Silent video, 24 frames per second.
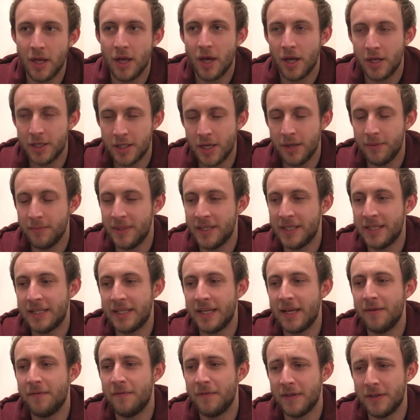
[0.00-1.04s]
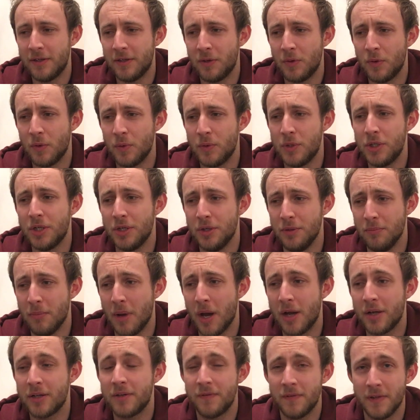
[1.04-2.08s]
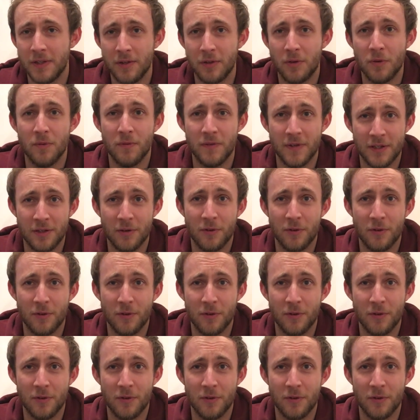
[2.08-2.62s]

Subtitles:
I don't mean to say physical too much, physical,